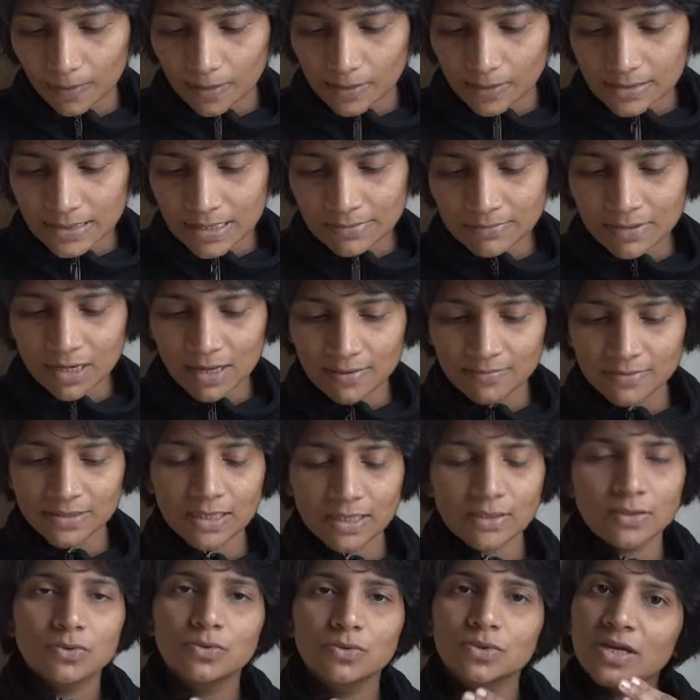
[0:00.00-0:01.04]
sometimes I
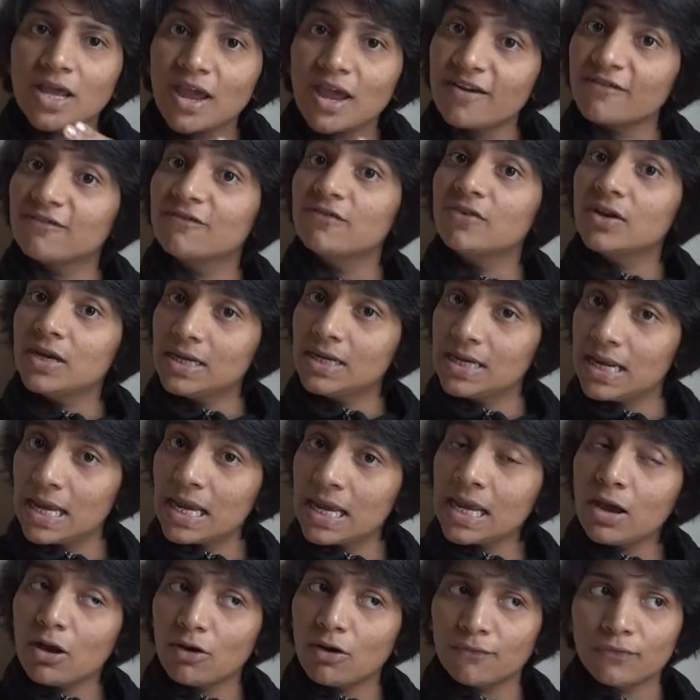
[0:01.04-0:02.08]
do it every
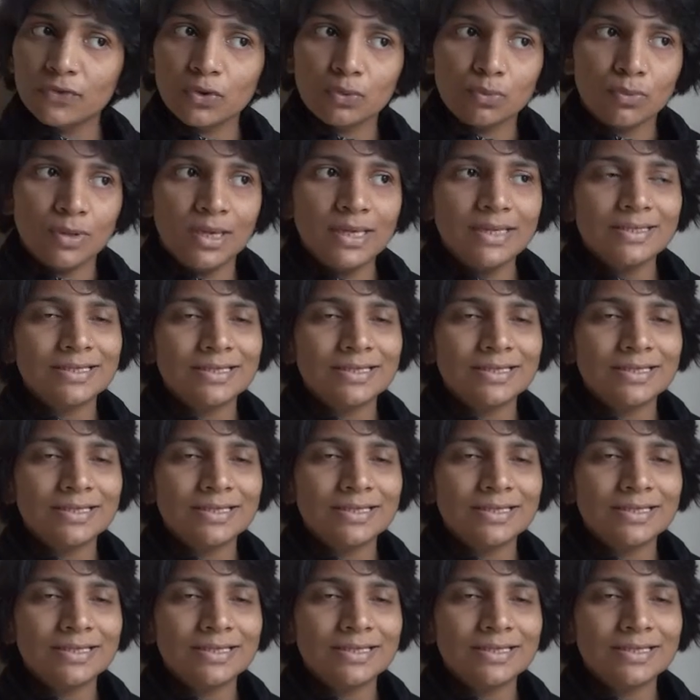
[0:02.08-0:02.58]
day of the week.